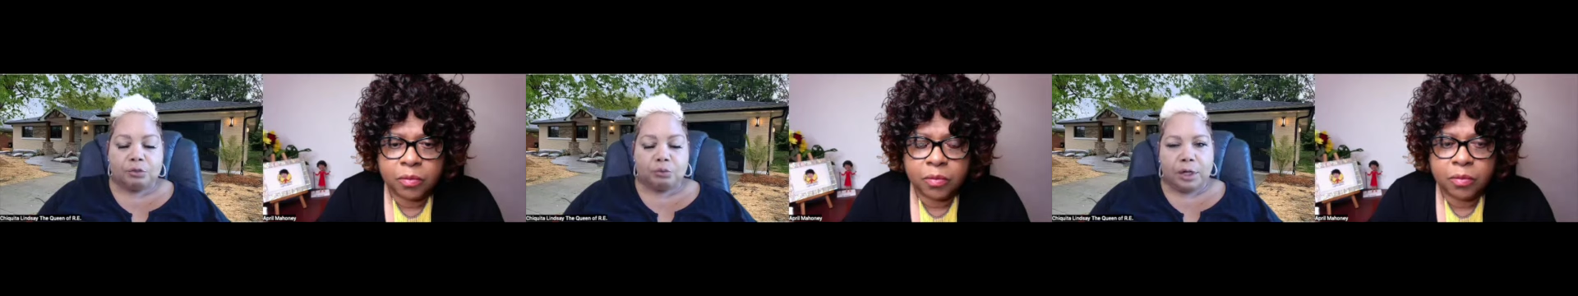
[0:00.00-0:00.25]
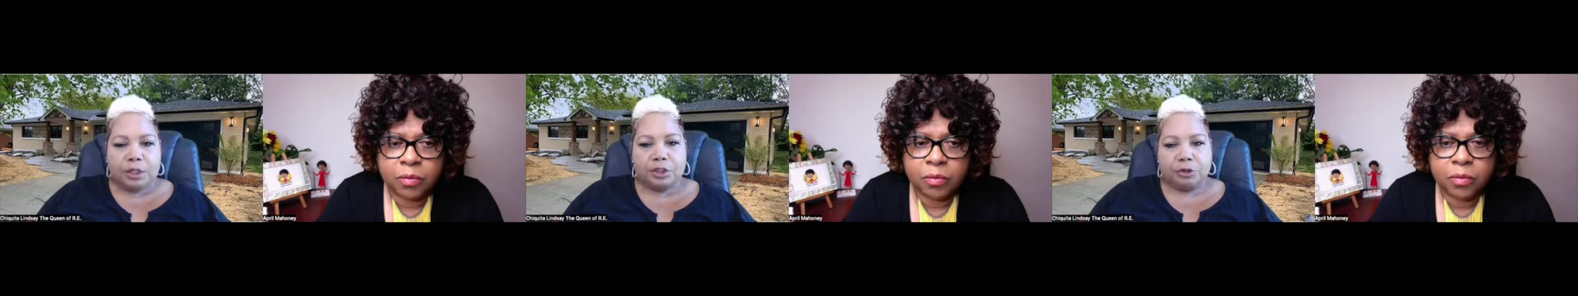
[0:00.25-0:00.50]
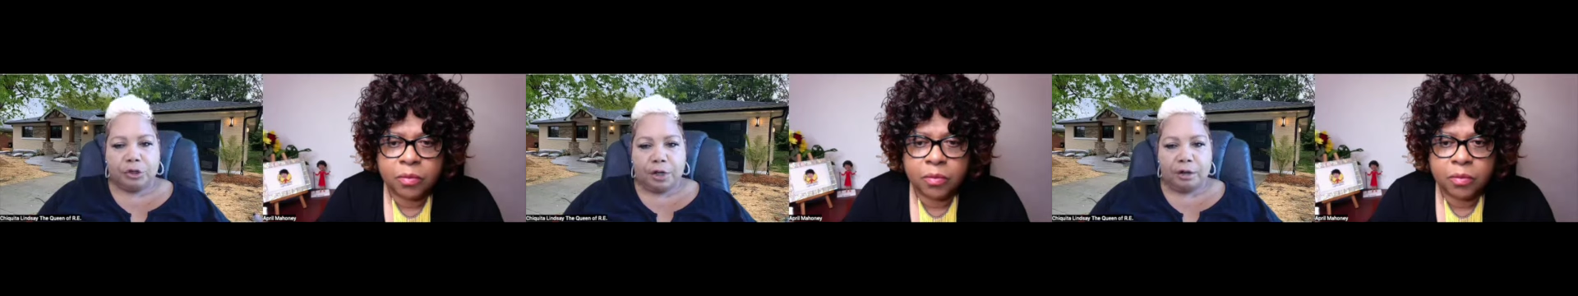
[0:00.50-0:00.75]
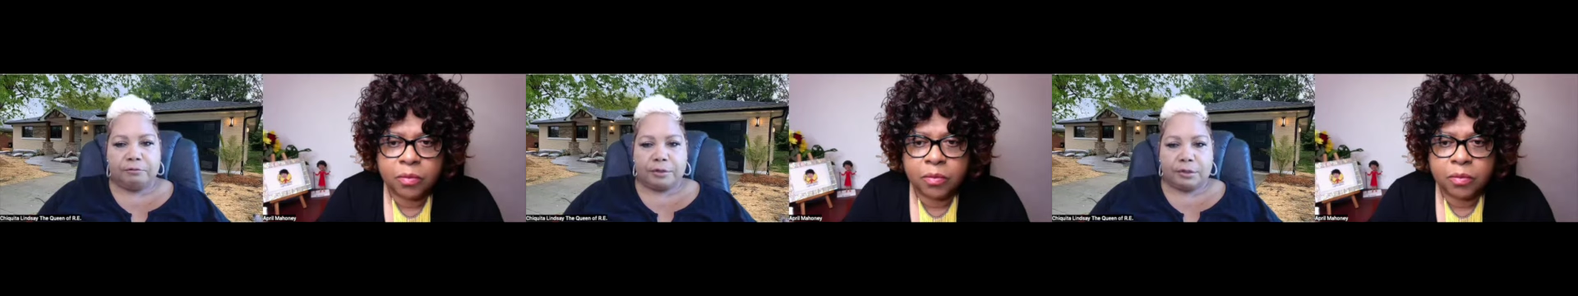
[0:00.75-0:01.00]
Speaker 1: what is your
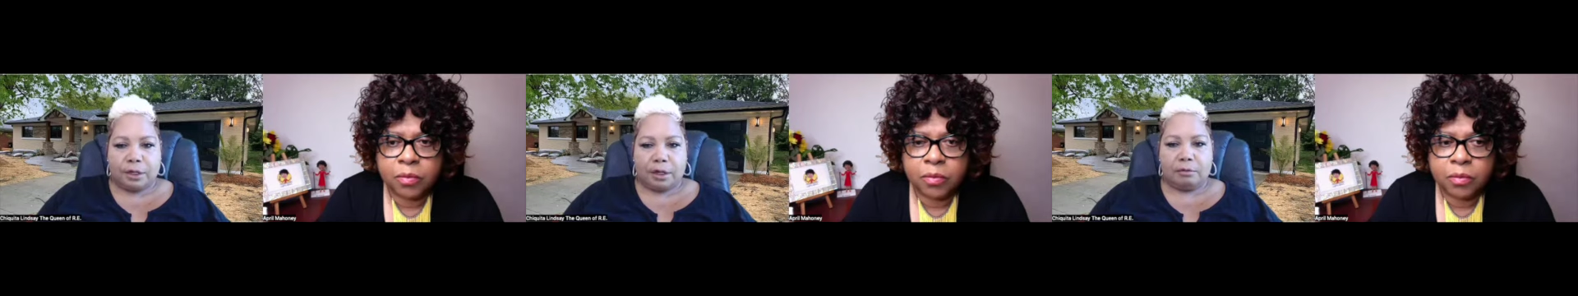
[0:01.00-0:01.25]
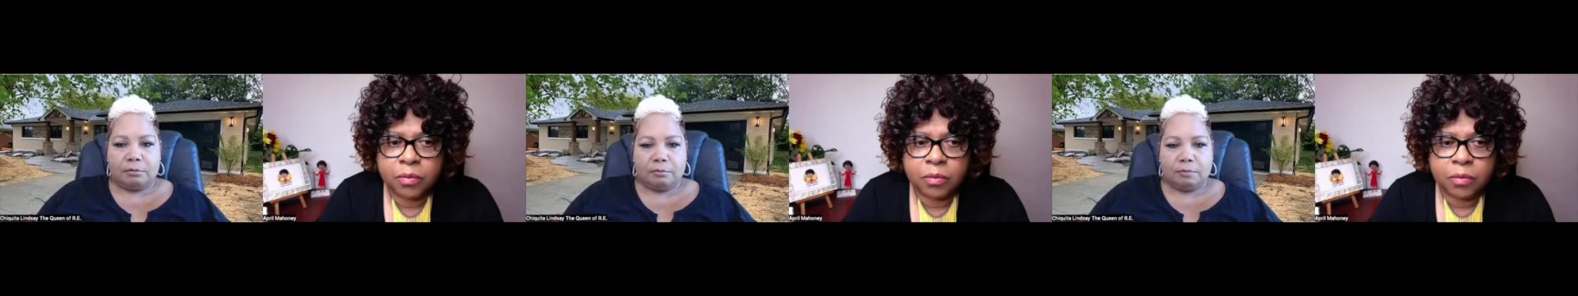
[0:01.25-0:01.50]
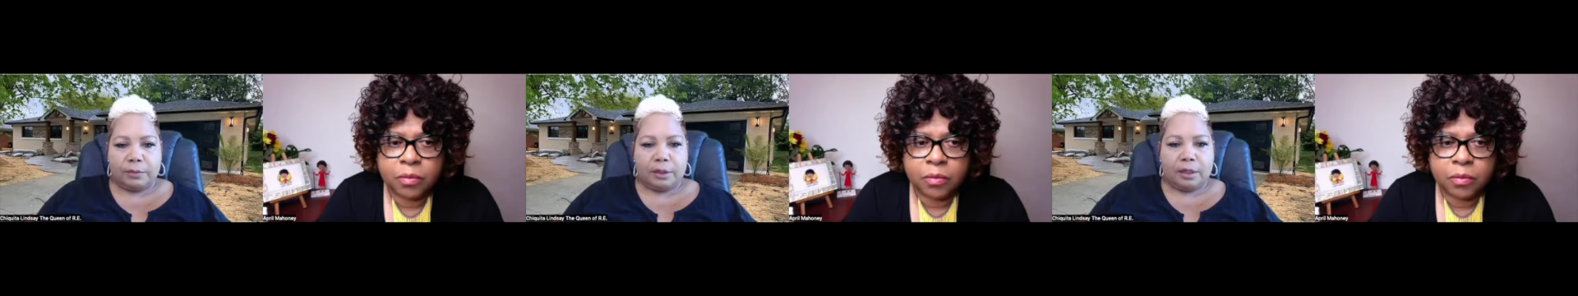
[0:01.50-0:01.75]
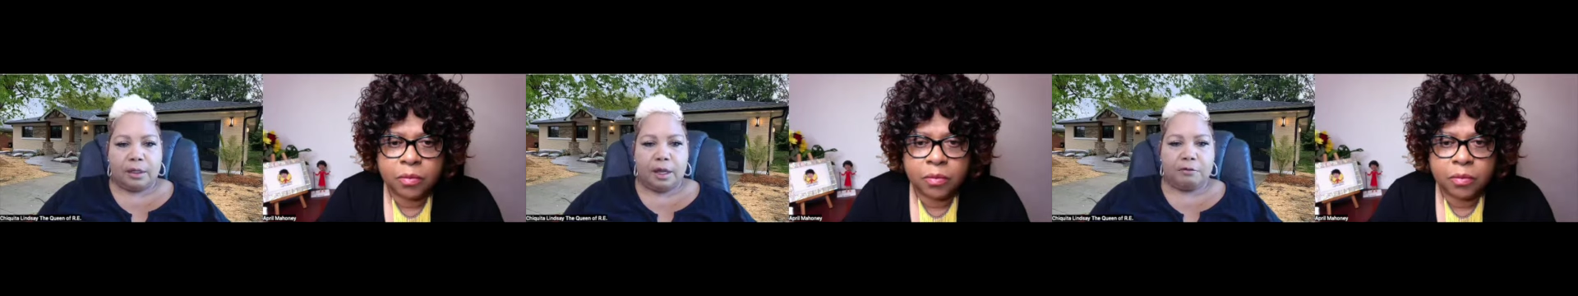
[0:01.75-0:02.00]
comfort zone?
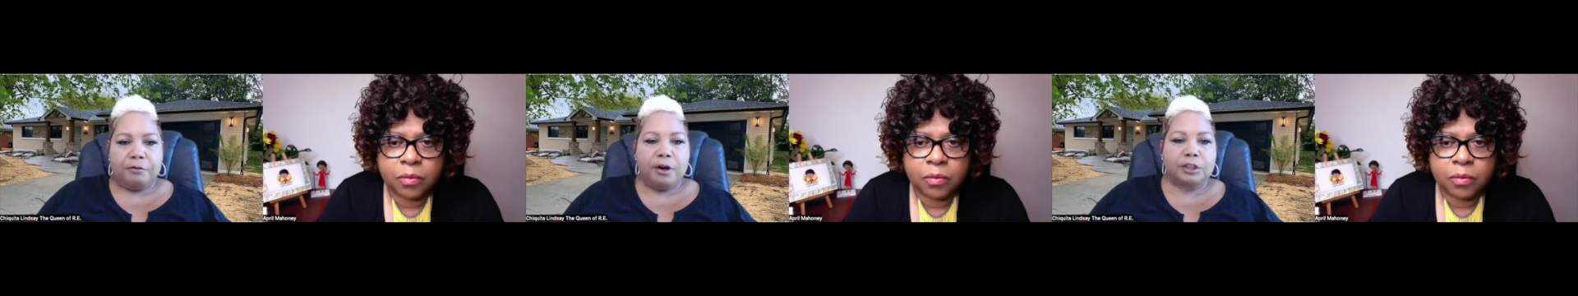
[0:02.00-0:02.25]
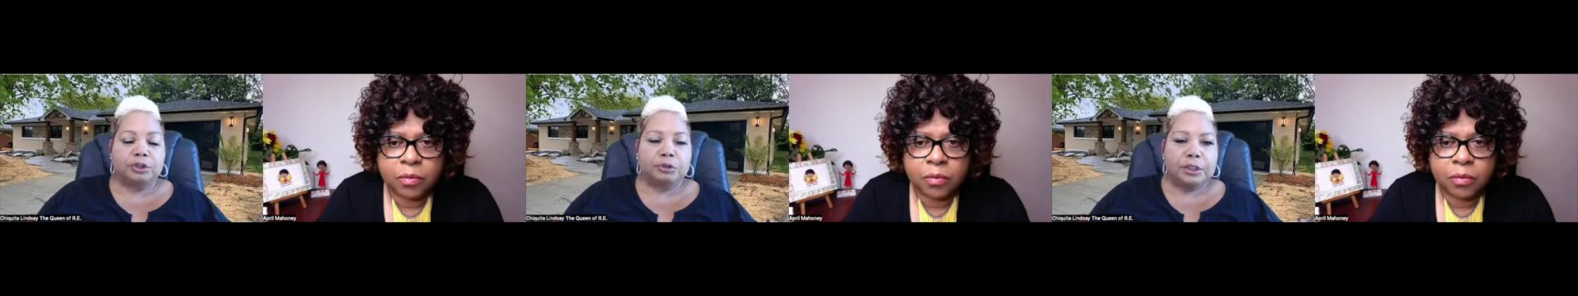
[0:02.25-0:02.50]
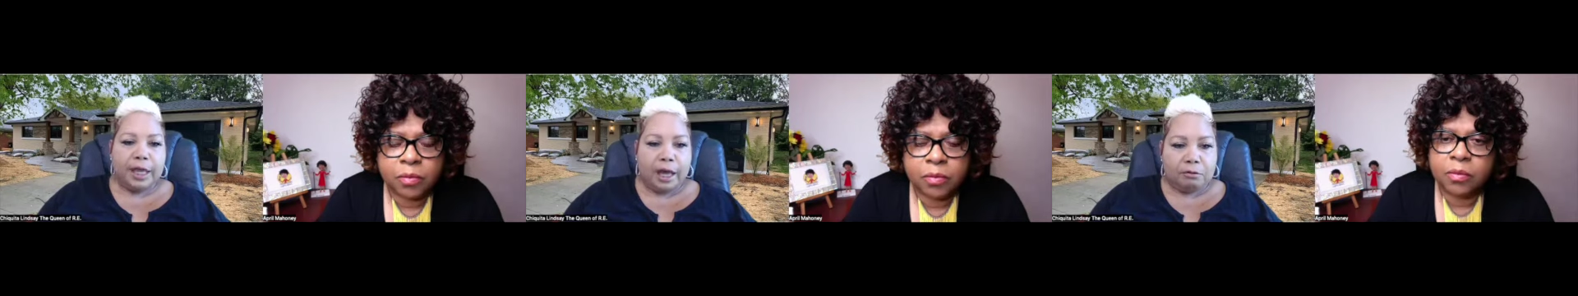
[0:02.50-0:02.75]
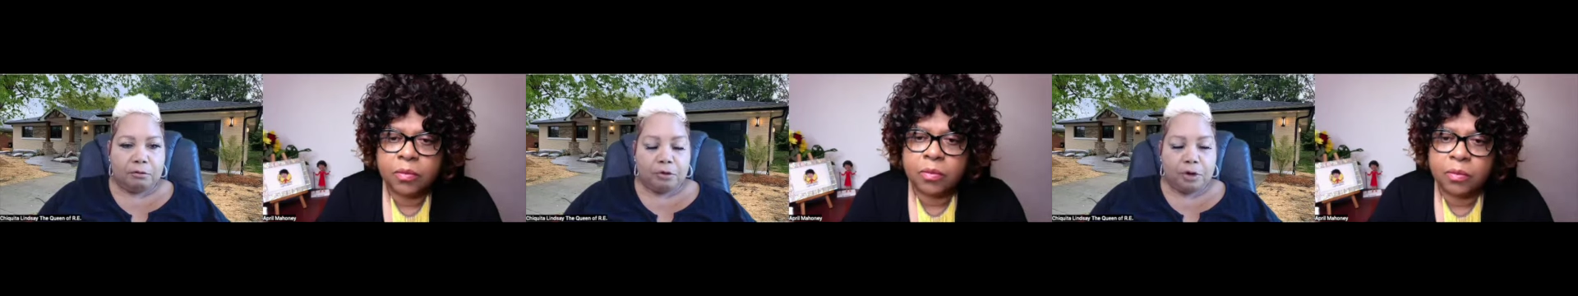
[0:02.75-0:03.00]
Now, as far as you're in
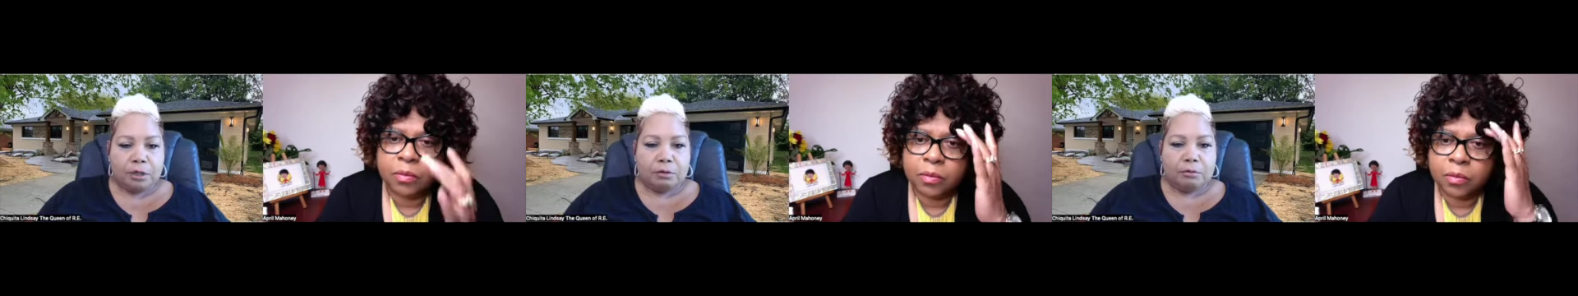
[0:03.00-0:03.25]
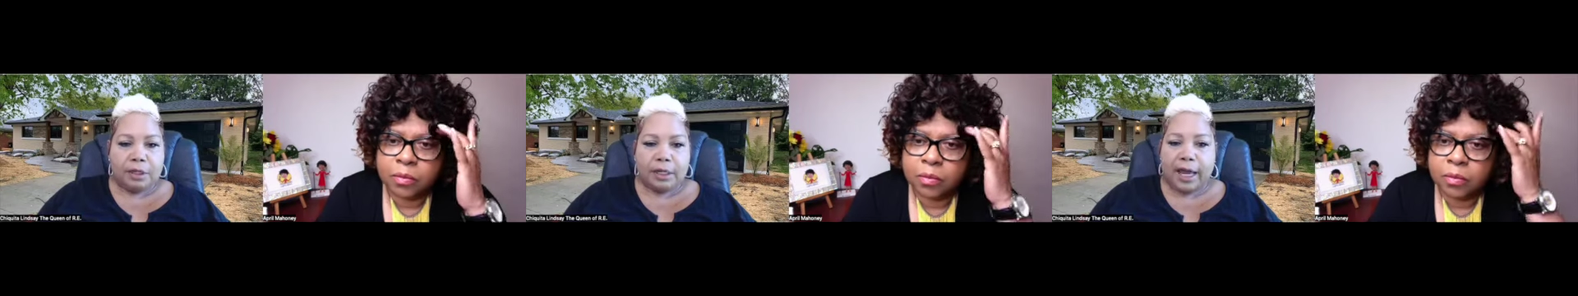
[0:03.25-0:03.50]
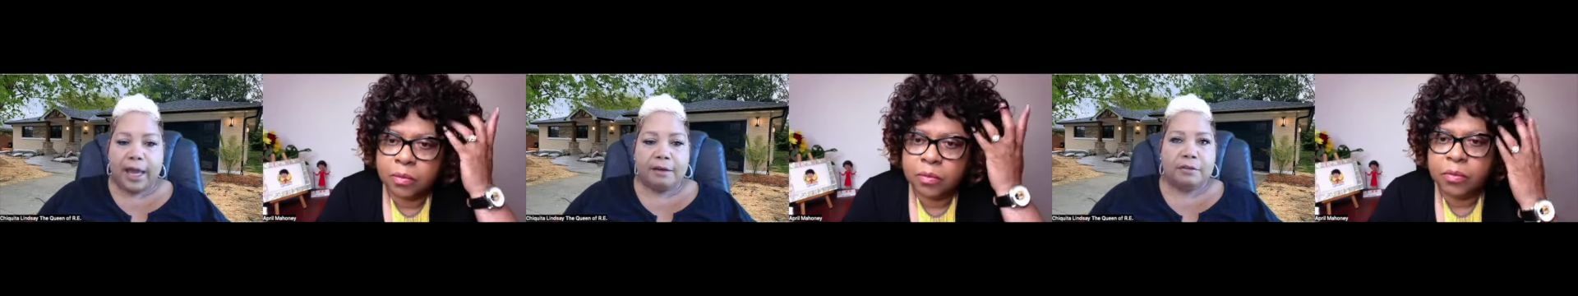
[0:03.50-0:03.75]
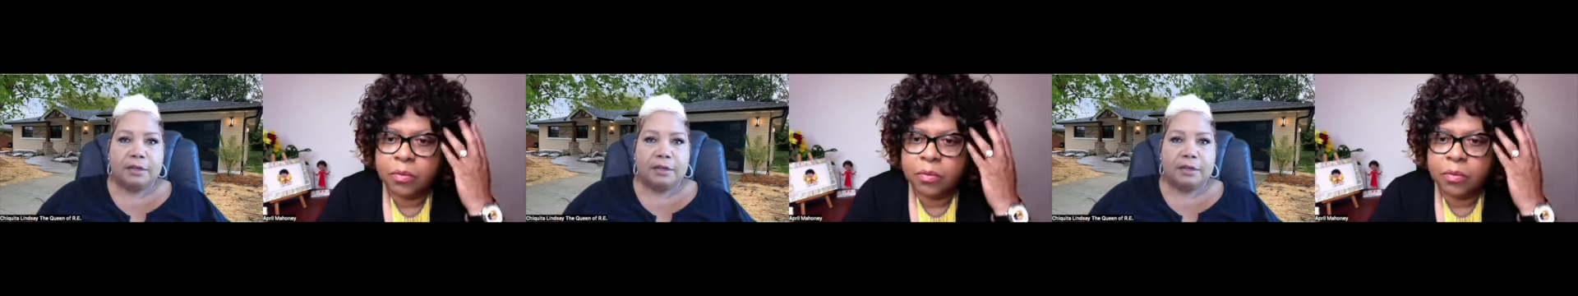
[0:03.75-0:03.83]
California, when I have